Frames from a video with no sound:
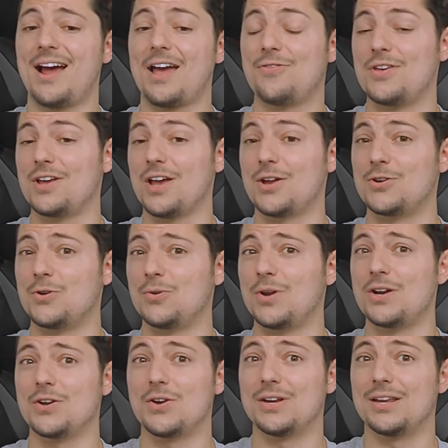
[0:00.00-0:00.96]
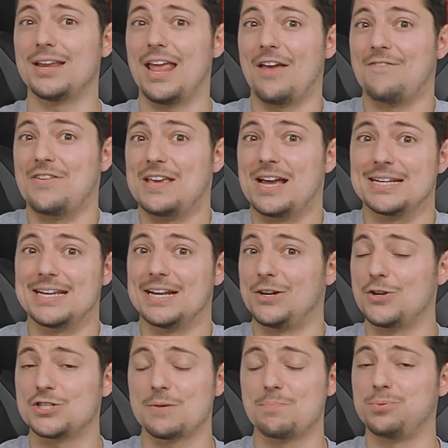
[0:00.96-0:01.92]
I think Enunen could, if he
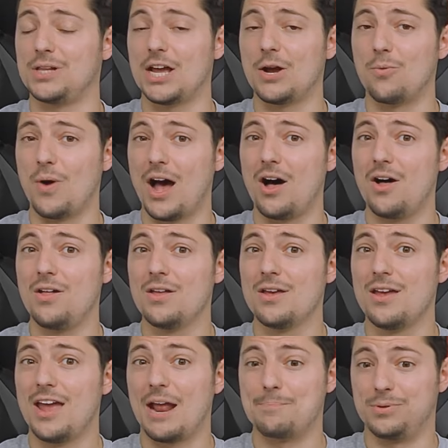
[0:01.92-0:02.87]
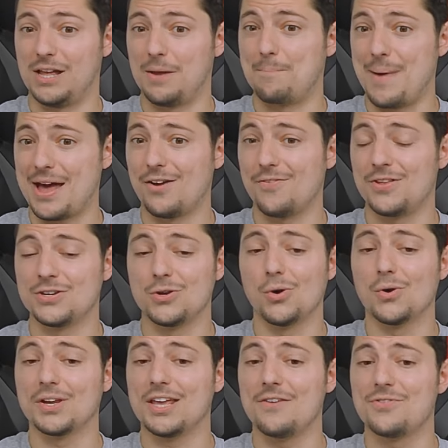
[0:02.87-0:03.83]
continues to play well and play better than
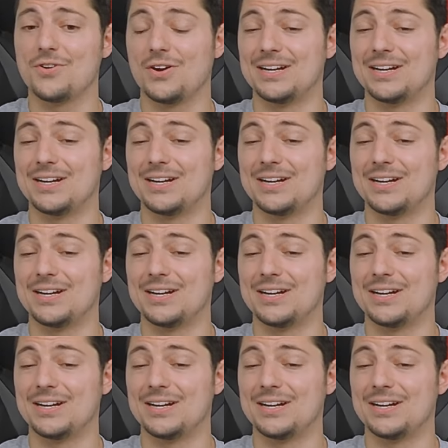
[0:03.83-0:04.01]
Georgiev,